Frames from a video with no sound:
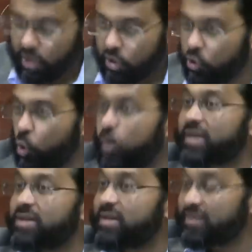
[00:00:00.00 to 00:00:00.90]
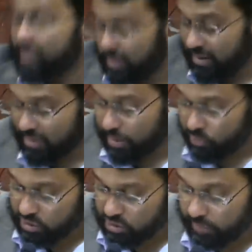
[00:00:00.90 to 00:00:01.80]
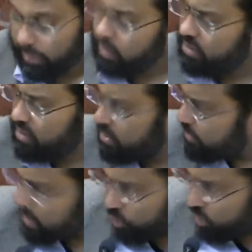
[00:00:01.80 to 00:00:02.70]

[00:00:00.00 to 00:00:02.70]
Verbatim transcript: you witnessing the celebration. This is much more